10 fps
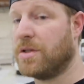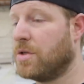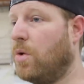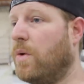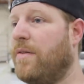
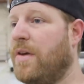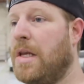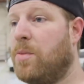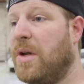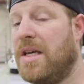So if
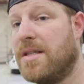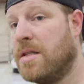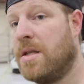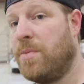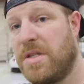anybody is
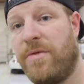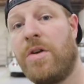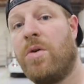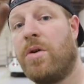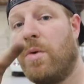in the
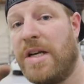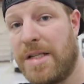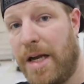Pacific Northwest